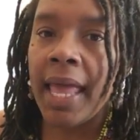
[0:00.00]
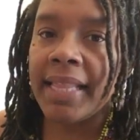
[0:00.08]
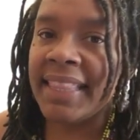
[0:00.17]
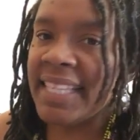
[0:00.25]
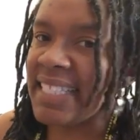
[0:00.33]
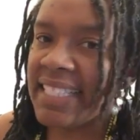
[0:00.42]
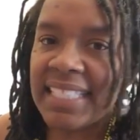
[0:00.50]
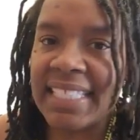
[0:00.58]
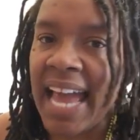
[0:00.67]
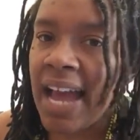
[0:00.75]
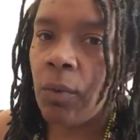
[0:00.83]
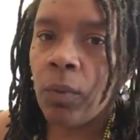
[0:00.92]
This is
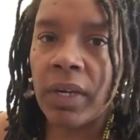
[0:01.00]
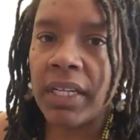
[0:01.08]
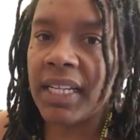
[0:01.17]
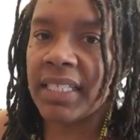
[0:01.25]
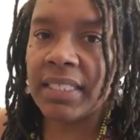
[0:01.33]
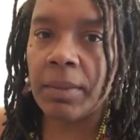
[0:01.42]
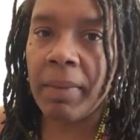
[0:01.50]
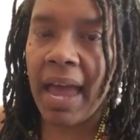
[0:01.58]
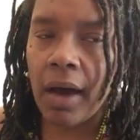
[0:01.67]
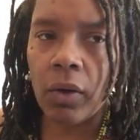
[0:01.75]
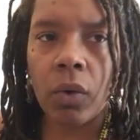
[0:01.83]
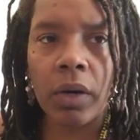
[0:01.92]
not what it's
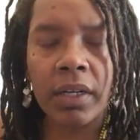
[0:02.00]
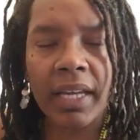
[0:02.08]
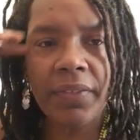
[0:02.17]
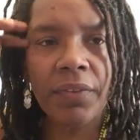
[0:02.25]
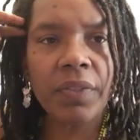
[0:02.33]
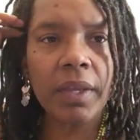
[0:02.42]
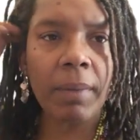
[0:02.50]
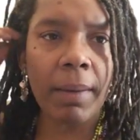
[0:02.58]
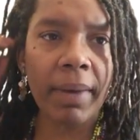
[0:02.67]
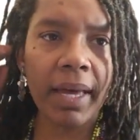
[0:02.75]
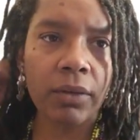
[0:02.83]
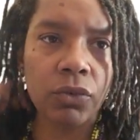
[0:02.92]
about. Or another thing my
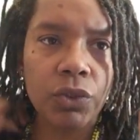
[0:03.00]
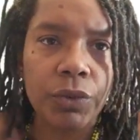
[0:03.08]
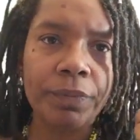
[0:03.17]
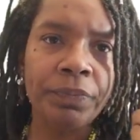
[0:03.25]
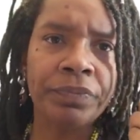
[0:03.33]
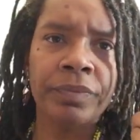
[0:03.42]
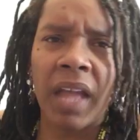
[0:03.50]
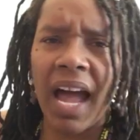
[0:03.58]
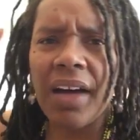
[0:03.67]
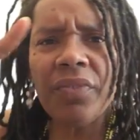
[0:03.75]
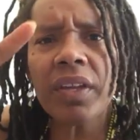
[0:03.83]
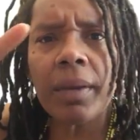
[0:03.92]
mind will do.
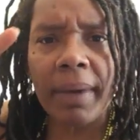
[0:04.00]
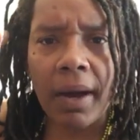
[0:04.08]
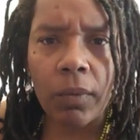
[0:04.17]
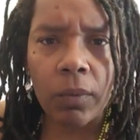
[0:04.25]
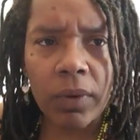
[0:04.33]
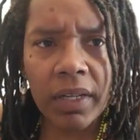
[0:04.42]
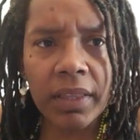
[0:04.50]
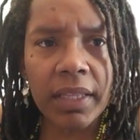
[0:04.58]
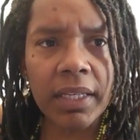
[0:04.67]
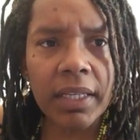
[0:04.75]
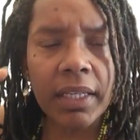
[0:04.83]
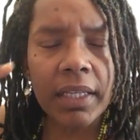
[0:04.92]
I'll think about one
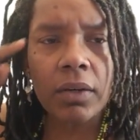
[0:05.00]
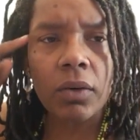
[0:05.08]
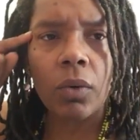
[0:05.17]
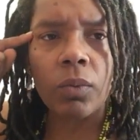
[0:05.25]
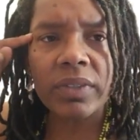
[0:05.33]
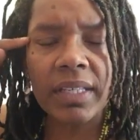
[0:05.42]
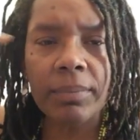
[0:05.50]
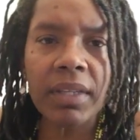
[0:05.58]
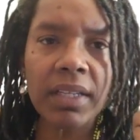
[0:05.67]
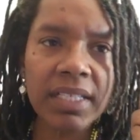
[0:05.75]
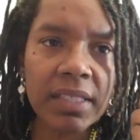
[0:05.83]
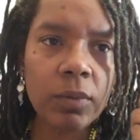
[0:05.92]
thing or
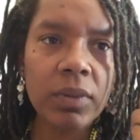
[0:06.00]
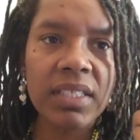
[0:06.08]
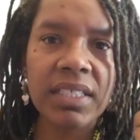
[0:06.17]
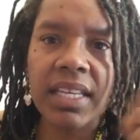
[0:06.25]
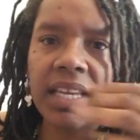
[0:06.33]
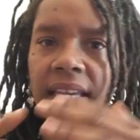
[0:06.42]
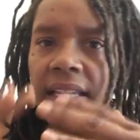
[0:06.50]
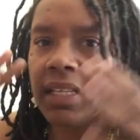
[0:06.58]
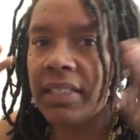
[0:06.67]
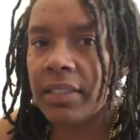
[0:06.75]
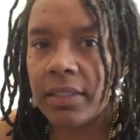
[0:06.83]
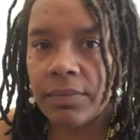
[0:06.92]
something that someone said.
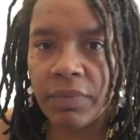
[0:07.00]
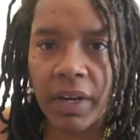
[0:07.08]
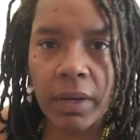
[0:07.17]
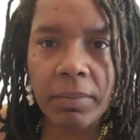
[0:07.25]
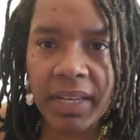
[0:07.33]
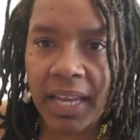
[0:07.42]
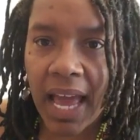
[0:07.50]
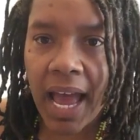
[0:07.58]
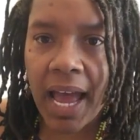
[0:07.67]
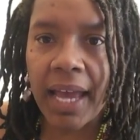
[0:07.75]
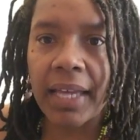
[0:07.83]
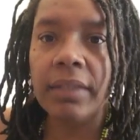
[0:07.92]
It's very
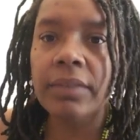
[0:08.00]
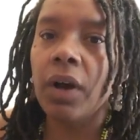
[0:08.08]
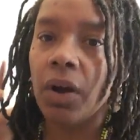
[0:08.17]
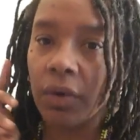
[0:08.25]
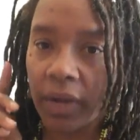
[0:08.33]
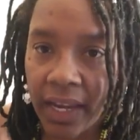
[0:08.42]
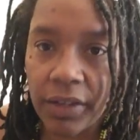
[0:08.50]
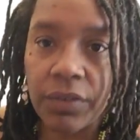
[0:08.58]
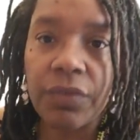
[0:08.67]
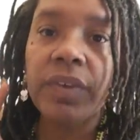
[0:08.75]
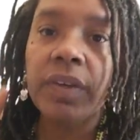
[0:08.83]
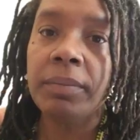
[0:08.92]
benign. Okay, you
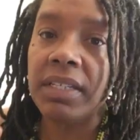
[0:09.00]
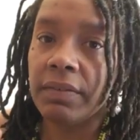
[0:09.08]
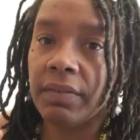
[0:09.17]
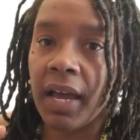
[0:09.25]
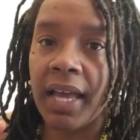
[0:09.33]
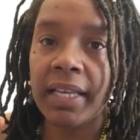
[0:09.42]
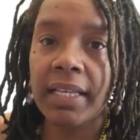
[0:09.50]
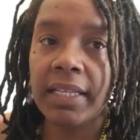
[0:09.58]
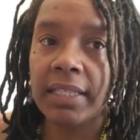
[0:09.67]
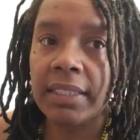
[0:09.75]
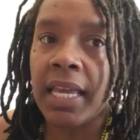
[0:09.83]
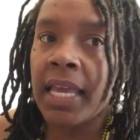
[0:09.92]
feel me, Divine
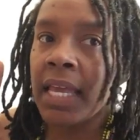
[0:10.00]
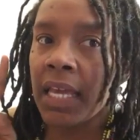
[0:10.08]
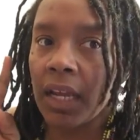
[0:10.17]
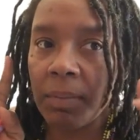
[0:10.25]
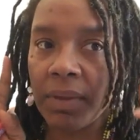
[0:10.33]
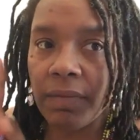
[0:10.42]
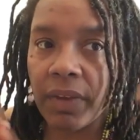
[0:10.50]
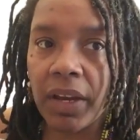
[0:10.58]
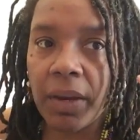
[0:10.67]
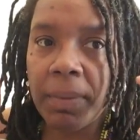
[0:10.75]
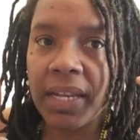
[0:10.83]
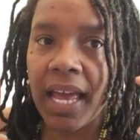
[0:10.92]
Keys. It would be very
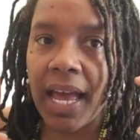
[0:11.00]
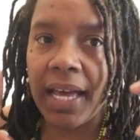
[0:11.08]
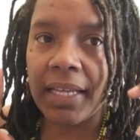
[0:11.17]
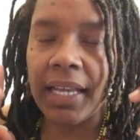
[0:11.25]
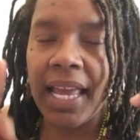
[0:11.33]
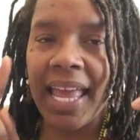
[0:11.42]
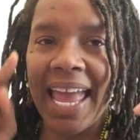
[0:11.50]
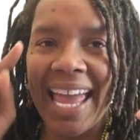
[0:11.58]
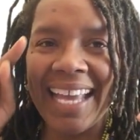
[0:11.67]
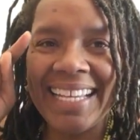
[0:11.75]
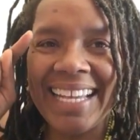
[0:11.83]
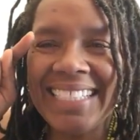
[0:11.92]
benign.
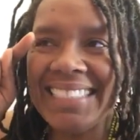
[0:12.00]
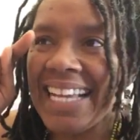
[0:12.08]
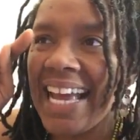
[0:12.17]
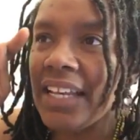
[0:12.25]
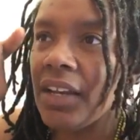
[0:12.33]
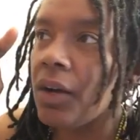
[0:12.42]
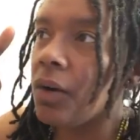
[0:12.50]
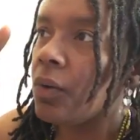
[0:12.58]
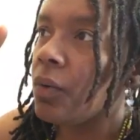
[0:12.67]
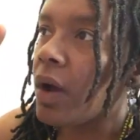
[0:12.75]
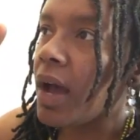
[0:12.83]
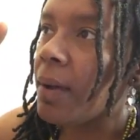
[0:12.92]
And next thing I
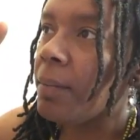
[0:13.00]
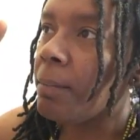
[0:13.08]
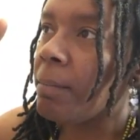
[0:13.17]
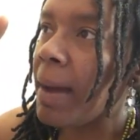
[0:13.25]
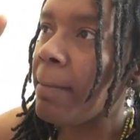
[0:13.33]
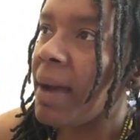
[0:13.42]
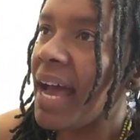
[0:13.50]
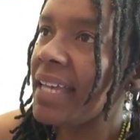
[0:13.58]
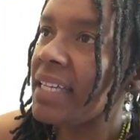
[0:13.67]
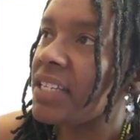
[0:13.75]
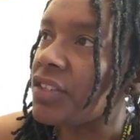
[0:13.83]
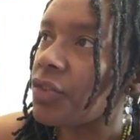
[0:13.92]
know, my
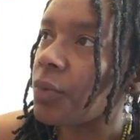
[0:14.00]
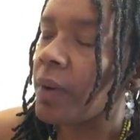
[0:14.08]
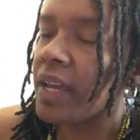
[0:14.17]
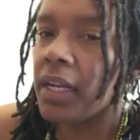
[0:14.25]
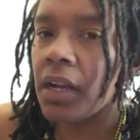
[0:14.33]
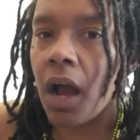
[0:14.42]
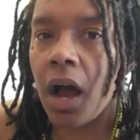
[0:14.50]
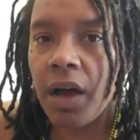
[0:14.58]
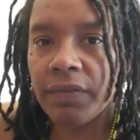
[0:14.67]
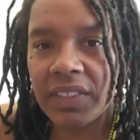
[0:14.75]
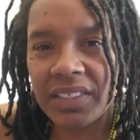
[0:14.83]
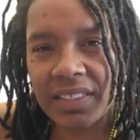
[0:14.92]
mind has threaded
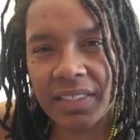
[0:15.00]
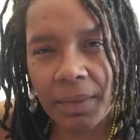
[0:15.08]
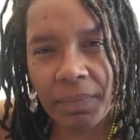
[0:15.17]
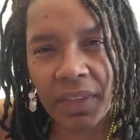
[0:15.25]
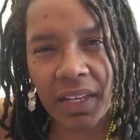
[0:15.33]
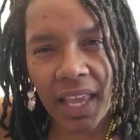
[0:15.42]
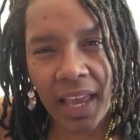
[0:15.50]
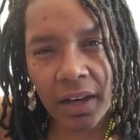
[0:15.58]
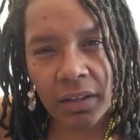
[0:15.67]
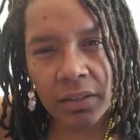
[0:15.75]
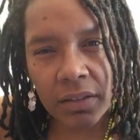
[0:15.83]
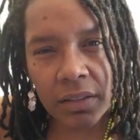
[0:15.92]
off to something
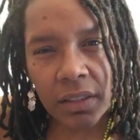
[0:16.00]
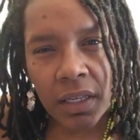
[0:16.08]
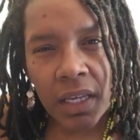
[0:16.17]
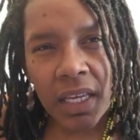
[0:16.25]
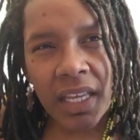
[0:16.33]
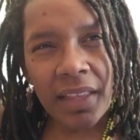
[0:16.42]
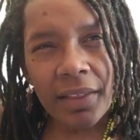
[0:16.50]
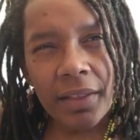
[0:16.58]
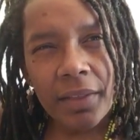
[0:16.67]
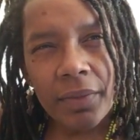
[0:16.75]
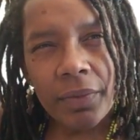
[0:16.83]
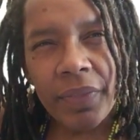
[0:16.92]
else
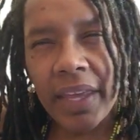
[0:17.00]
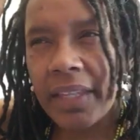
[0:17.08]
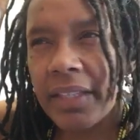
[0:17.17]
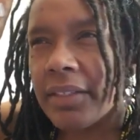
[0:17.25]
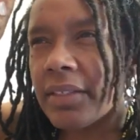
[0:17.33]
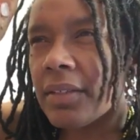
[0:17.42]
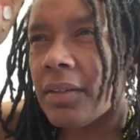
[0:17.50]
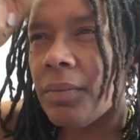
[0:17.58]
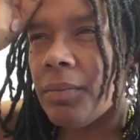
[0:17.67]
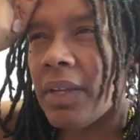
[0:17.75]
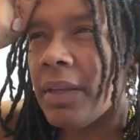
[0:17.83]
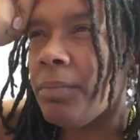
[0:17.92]
that
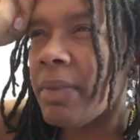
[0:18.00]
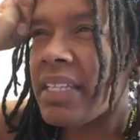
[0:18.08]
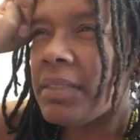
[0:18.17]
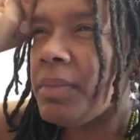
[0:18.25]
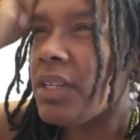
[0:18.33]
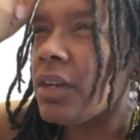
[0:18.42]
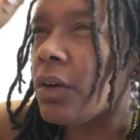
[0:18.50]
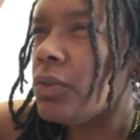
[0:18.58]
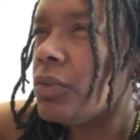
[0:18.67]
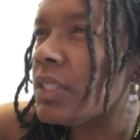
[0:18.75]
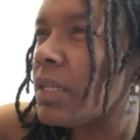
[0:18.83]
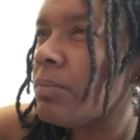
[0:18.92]
it makes me go
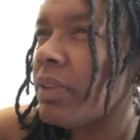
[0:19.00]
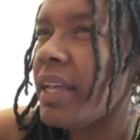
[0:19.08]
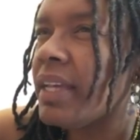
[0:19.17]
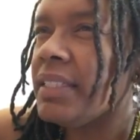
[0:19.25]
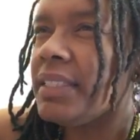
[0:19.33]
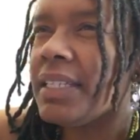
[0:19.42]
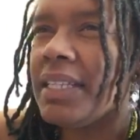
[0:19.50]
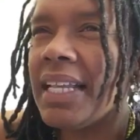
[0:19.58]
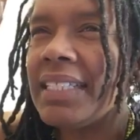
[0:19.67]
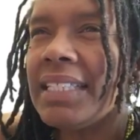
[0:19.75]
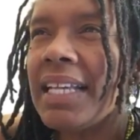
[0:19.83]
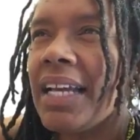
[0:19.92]
someplace, and
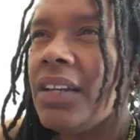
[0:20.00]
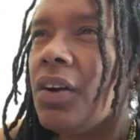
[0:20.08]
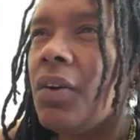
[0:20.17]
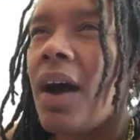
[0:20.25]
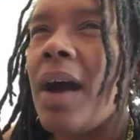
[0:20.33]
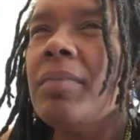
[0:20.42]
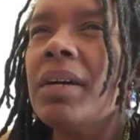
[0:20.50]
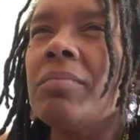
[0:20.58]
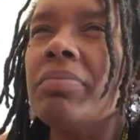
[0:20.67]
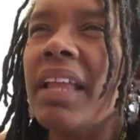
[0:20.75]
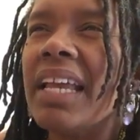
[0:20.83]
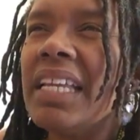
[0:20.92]
next thing I know, I'm
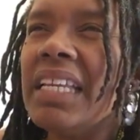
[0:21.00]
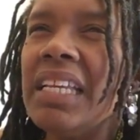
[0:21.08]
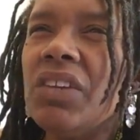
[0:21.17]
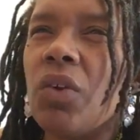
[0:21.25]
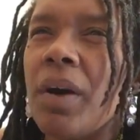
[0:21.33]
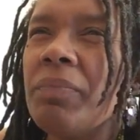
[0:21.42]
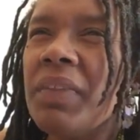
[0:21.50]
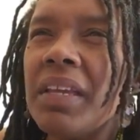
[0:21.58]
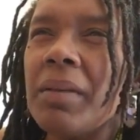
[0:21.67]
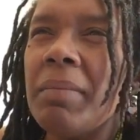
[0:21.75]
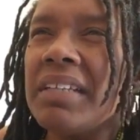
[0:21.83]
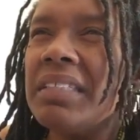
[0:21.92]
complaining or I'm
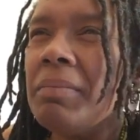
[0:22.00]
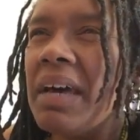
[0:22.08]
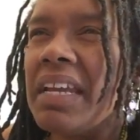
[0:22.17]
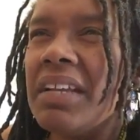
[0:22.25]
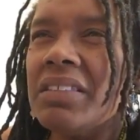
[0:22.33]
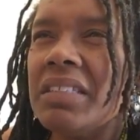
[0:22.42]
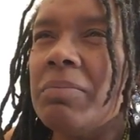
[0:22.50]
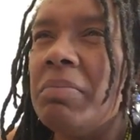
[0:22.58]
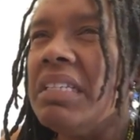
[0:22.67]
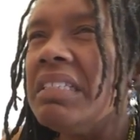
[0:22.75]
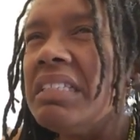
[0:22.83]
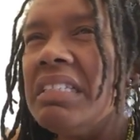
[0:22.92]
thinking about somebody else's
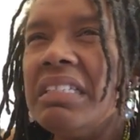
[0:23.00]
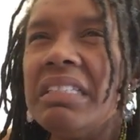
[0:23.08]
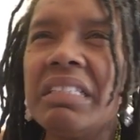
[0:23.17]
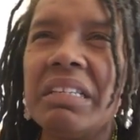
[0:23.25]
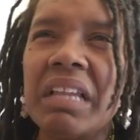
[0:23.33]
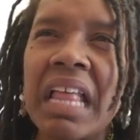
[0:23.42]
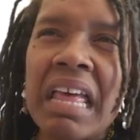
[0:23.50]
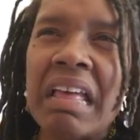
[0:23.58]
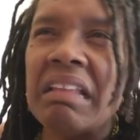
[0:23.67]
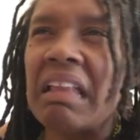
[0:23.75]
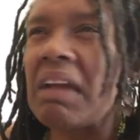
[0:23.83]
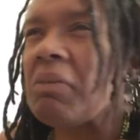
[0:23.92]
business and
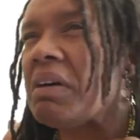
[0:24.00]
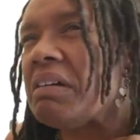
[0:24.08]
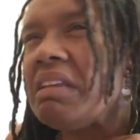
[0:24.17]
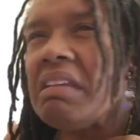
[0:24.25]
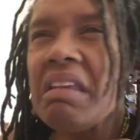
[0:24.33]
like, well,